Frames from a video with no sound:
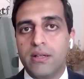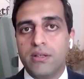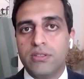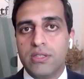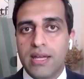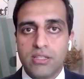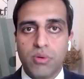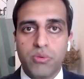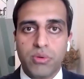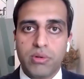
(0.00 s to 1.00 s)
So that's why
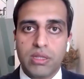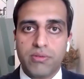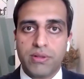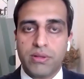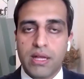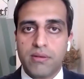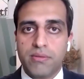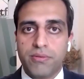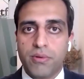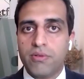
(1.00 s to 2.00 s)
we really feel that for
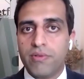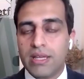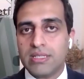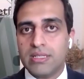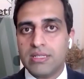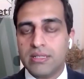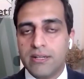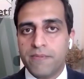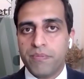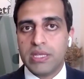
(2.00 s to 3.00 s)
investors,
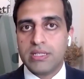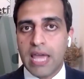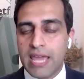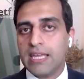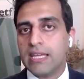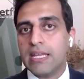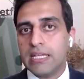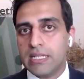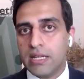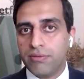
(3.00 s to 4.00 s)
taking an ETF
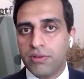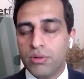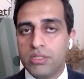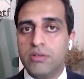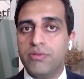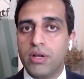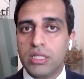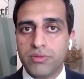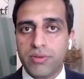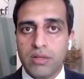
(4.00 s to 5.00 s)
view to
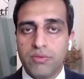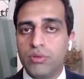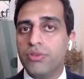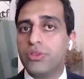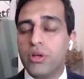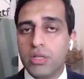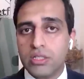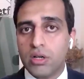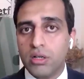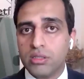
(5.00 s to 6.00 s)
diversify your 30
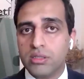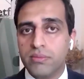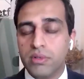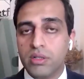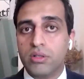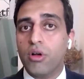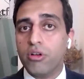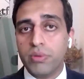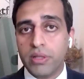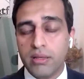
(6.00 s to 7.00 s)
stocks globally,
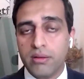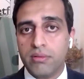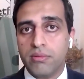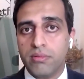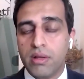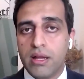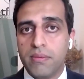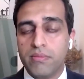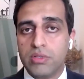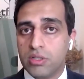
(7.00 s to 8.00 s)

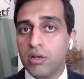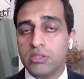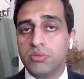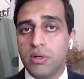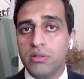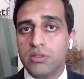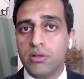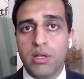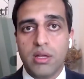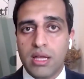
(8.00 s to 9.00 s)
stocks as well. So
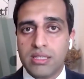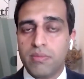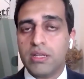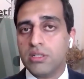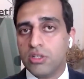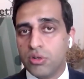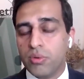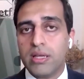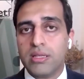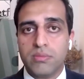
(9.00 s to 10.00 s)
as I mentioned,
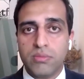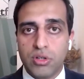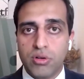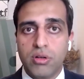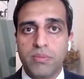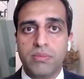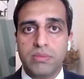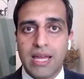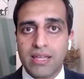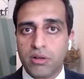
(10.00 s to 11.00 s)
US, Europe,
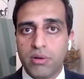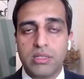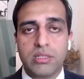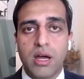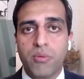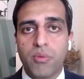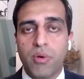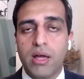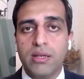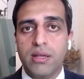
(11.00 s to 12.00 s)
South Korea,
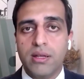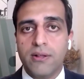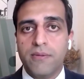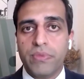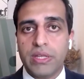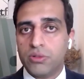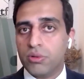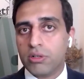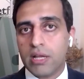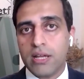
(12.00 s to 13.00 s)
Taiwan, these
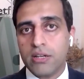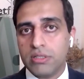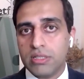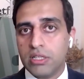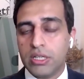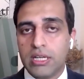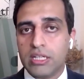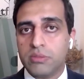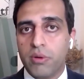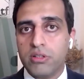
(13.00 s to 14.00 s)
are all countries that you get
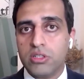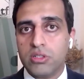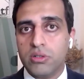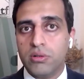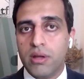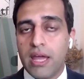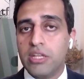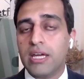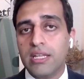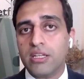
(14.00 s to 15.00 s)
exposure to, and you're
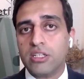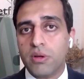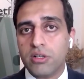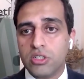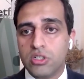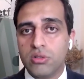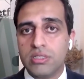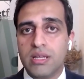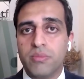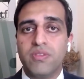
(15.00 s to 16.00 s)
getting exposure to
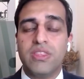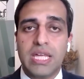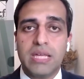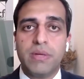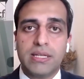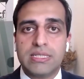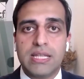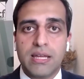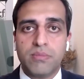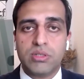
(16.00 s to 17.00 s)
some of the biggest
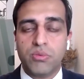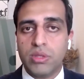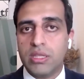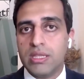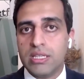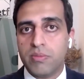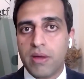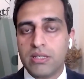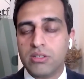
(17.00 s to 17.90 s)
names within this space.